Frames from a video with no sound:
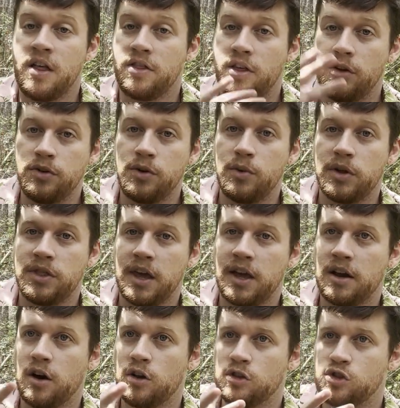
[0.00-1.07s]
They'll do a thing
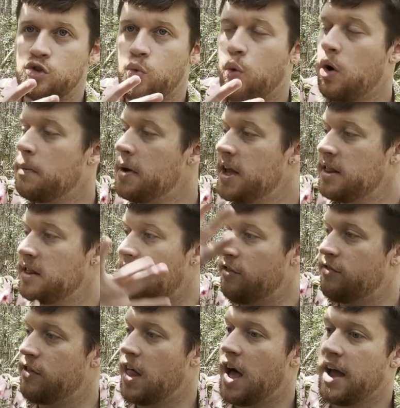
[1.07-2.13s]
called swarming. They'll
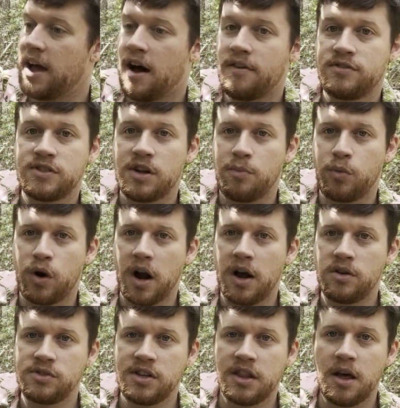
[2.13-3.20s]
fly off somewhere
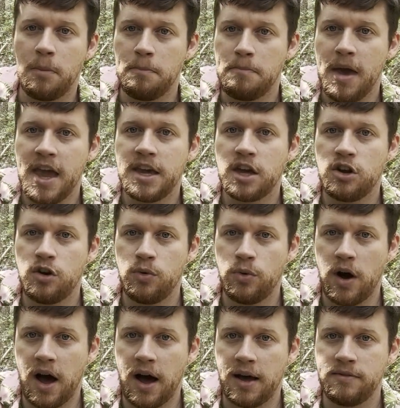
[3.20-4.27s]
else and they'll make a new
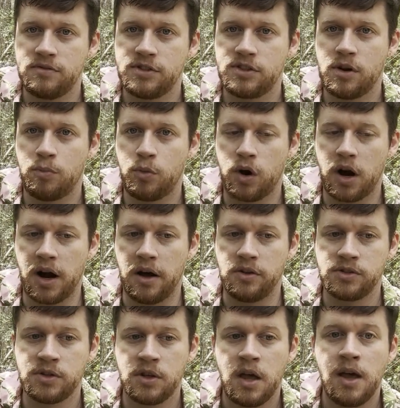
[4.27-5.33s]
hive somewhere else.